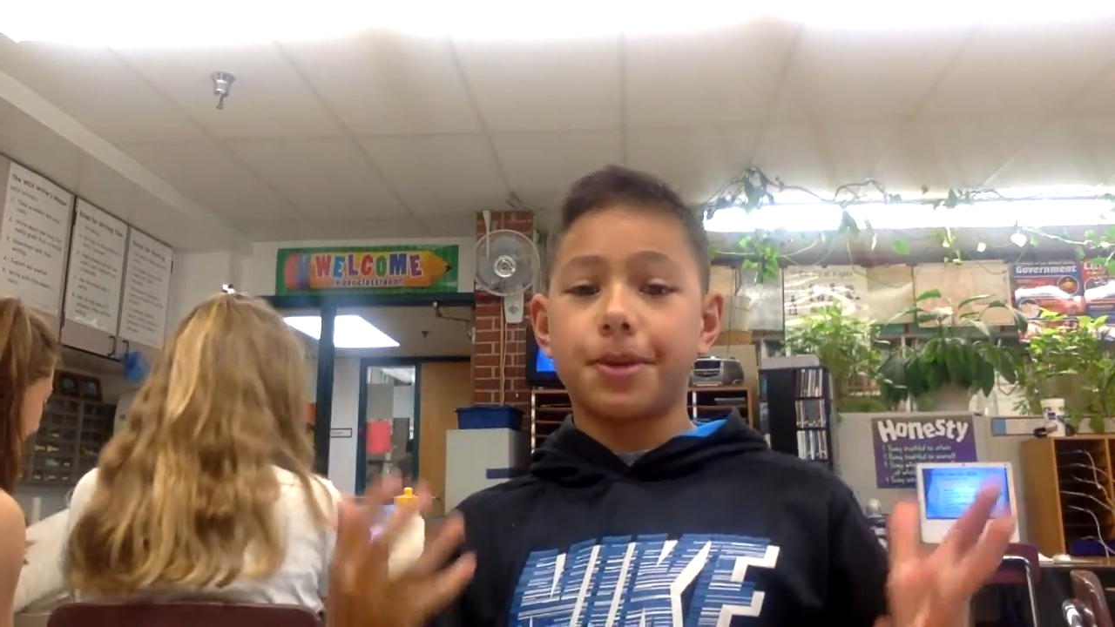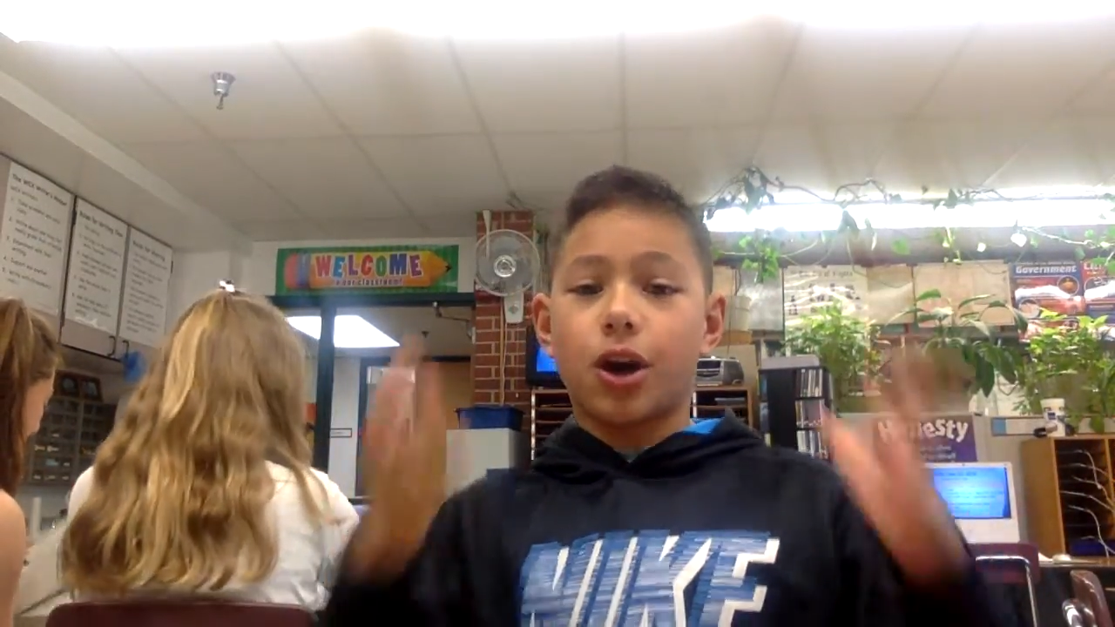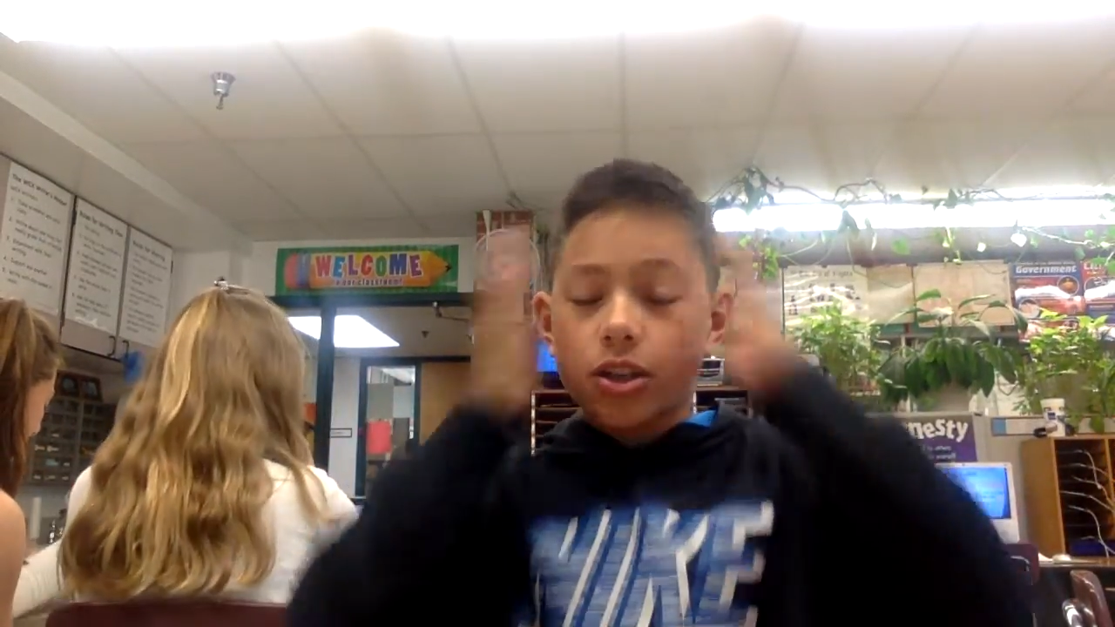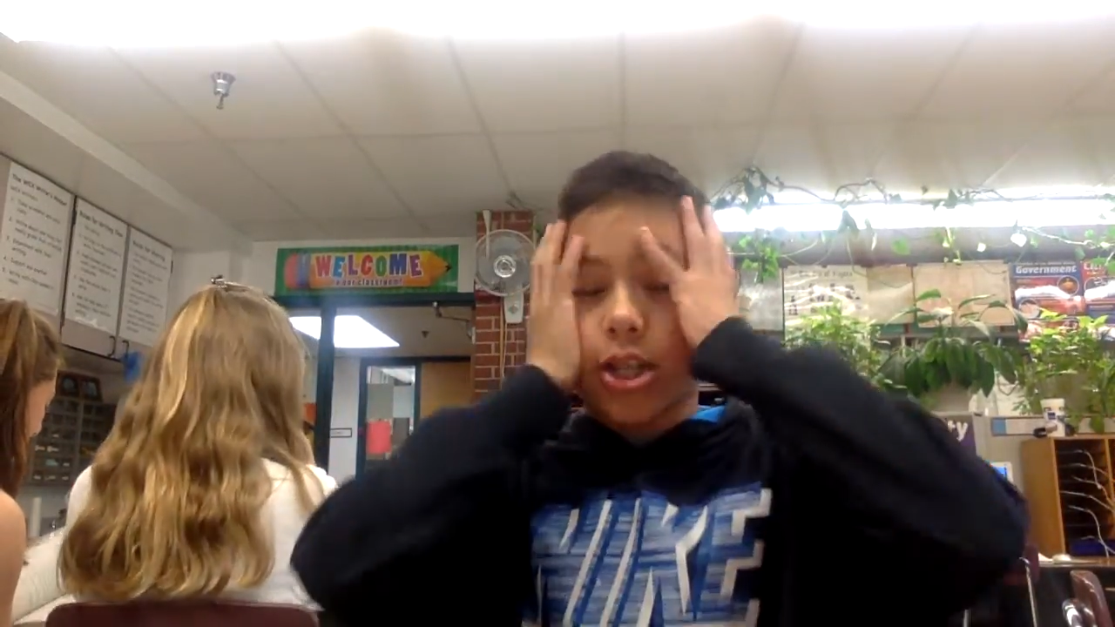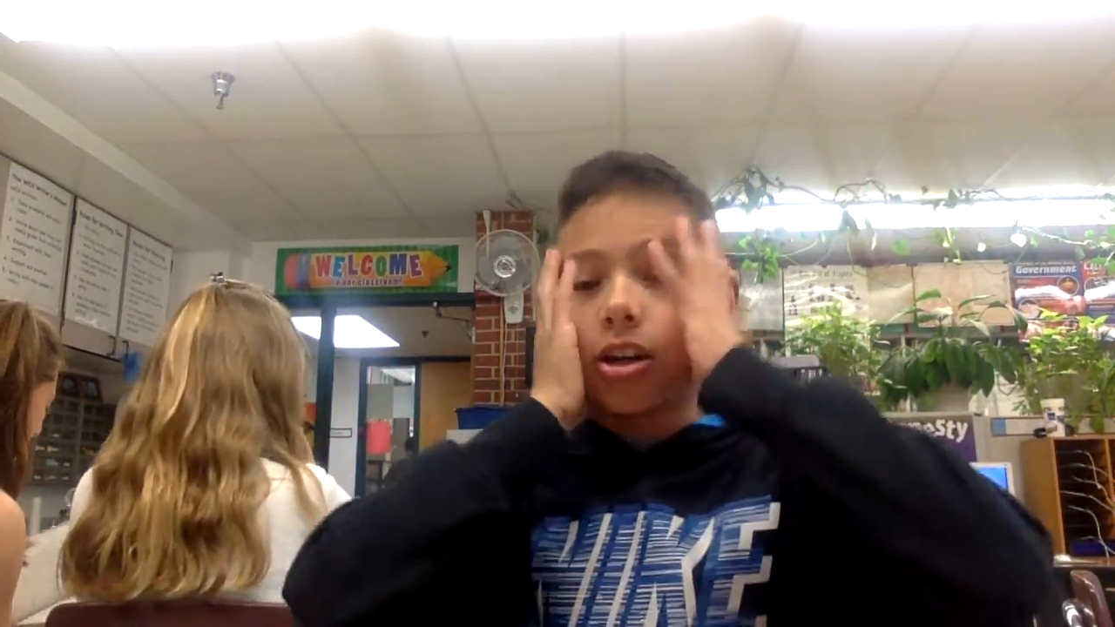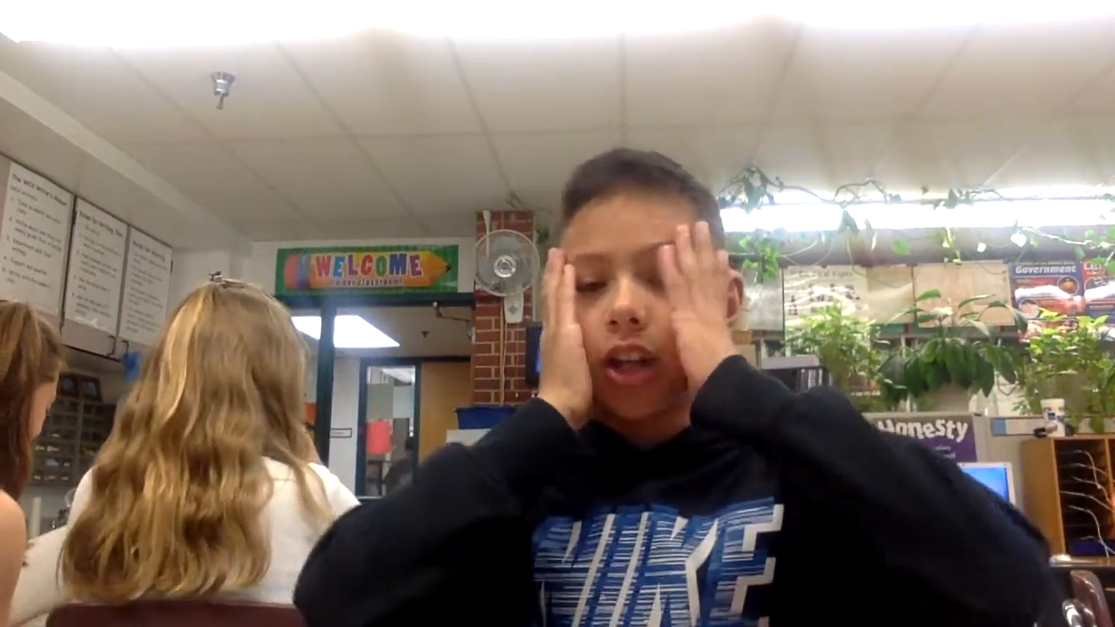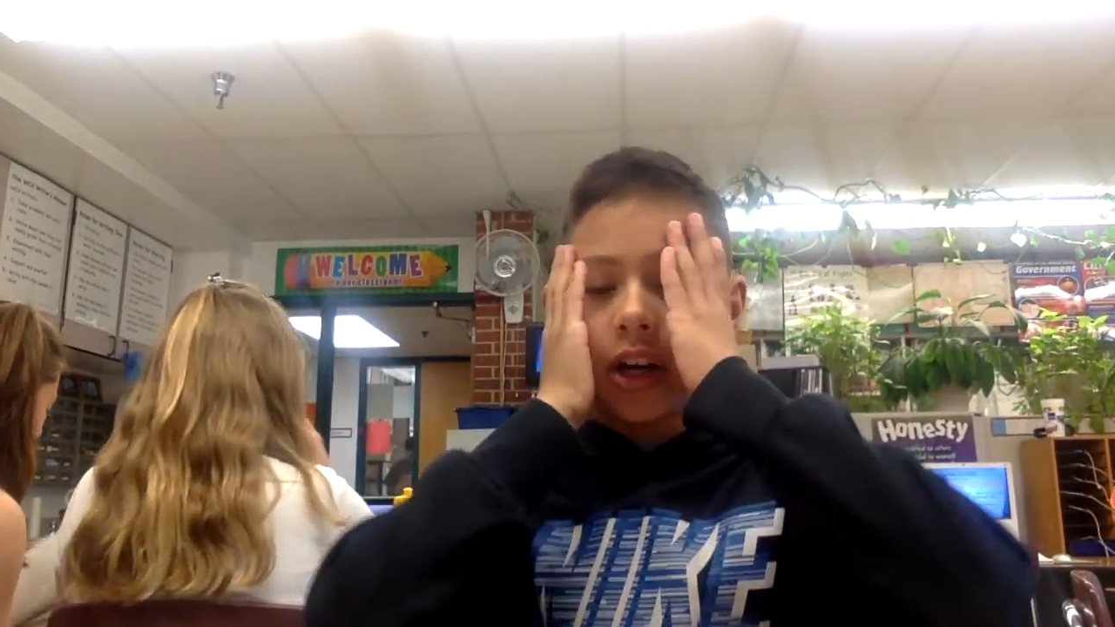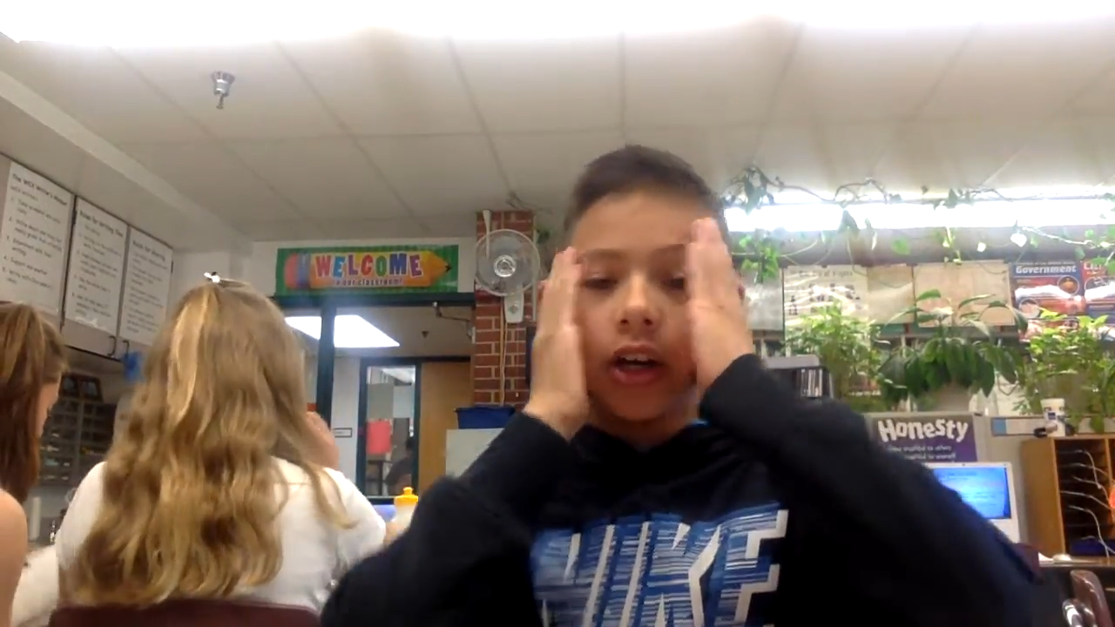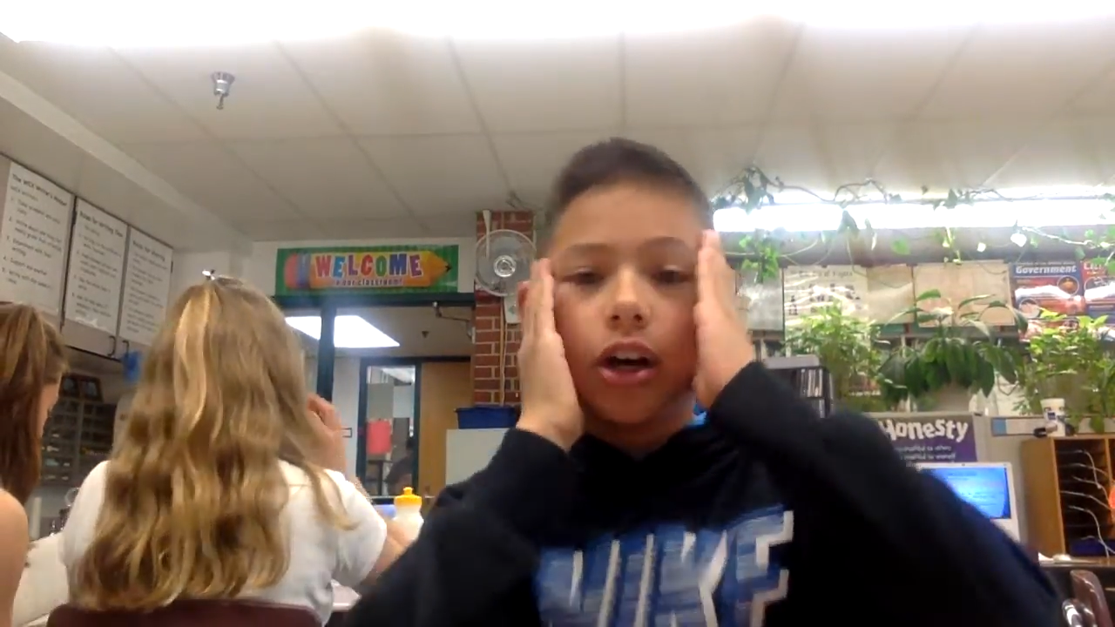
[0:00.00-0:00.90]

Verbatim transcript: be all scared like